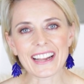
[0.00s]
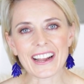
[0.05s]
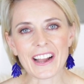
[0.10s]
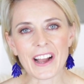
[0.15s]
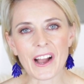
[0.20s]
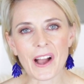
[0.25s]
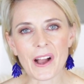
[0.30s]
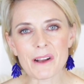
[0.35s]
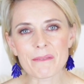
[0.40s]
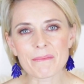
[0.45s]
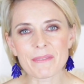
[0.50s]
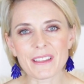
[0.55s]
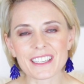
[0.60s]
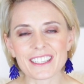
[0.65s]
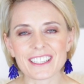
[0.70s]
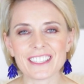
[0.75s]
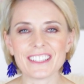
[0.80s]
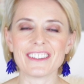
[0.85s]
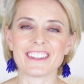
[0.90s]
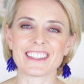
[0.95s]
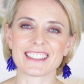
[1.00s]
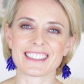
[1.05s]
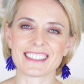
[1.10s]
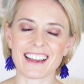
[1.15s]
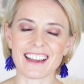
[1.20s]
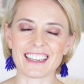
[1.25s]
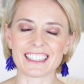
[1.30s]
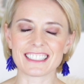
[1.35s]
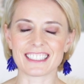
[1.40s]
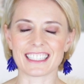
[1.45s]
I hope that you are
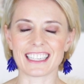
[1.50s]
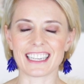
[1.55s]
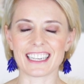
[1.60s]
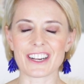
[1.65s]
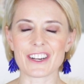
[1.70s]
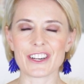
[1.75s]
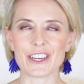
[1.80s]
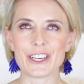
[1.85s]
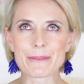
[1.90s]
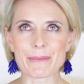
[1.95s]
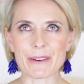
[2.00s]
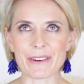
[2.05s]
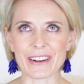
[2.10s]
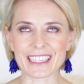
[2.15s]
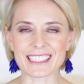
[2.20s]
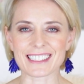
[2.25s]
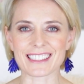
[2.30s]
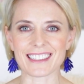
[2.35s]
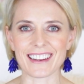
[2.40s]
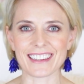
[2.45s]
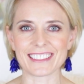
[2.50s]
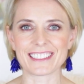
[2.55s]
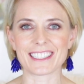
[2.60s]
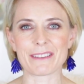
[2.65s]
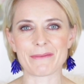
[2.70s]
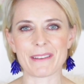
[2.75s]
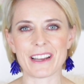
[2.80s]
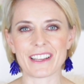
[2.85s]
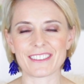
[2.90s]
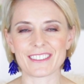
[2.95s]
starting to get uber excited
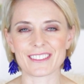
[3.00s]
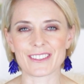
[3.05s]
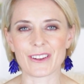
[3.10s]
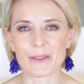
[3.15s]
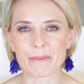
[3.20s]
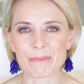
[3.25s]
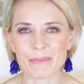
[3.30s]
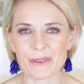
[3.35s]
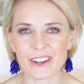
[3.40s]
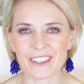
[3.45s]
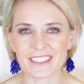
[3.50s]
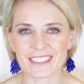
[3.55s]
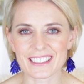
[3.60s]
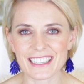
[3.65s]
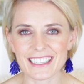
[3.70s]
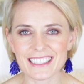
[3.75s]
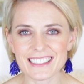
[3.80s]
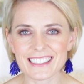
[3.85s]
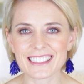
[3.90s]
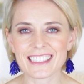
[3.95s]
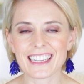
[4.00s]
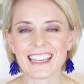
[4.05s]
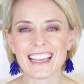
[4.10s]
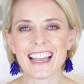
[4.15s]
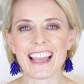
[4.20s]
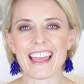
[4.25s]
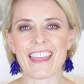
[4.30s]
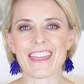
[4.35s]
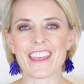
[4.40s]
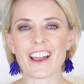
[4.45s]
about this whole process.
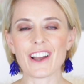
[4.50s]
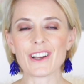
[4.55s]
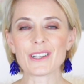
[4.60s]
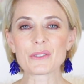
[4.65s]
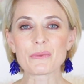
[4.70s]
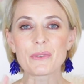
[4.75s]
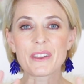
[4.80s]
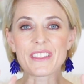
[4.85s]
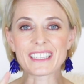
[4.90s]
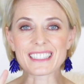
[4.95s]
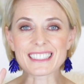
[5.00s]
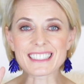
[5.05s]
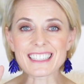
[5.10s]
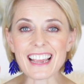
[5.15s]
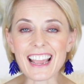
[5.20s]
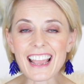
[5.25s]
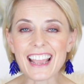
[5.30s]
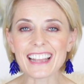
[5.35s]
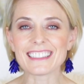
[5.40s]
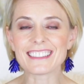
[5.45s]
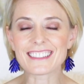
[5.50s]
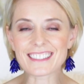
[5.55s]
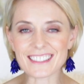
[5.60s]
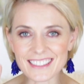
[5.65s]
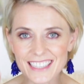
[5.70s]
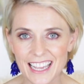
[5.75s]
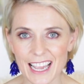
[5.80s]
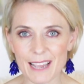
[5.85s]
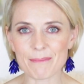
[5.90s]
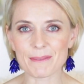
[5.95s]
Those were the 10
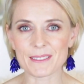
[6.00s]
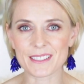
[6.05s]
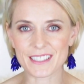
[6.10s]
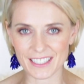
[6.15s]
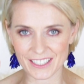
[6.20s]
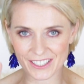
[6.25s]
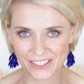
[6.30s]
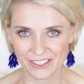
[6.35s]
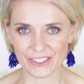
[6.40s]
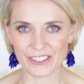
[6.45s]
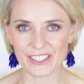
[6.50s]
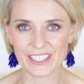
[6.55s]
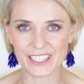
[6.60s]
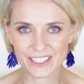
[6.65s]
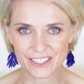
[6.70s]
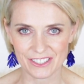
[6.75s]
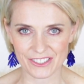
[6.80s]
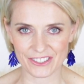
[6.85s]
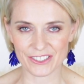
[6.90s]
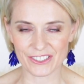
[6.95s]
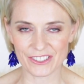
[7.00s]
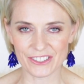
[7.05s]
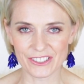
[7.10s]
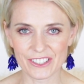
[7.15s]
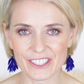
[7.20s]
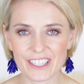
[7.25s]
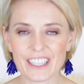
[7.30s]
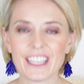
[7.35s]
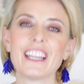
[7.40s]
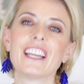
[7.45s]
steps that you can do
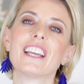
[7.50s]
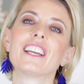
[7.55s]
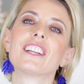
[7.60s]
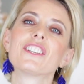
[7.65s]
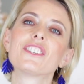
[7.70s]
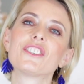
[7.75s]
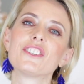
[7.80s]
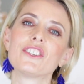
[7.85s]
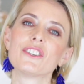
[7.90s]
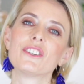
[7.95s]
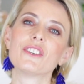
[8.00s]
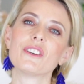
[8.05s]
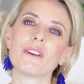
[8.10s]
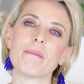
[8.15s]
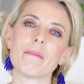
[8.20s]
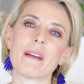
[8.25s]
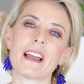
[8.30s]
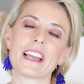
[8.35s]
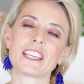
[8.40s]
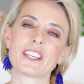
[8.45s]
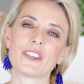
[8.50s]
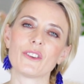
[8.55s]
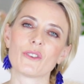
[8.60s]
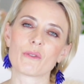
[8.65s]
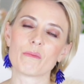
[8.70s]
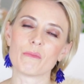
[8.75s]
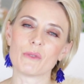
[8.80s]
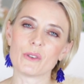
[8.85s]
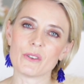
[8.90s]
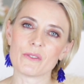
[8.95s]
to make your
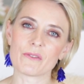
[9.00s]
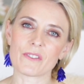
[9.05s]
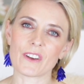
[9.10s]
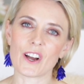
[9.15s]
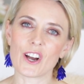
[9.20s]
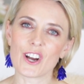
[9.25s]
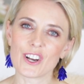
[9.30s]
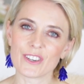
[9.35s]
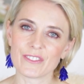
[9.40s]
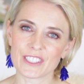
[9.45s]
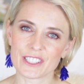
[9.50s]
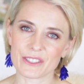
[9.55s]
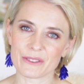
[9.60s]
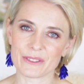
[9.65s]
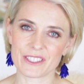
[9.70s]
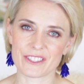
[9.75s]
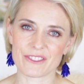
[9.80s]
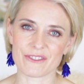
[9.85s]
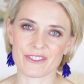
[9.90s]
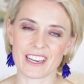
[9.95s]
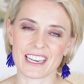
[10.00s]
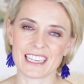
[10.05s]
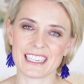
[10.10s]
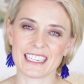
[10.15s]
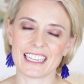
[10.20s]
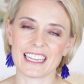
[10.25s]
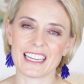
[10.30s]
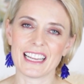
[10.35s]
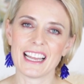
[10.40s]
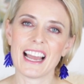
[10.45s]
move over to
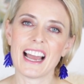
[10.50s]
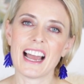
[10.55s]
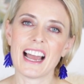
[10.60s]
Australia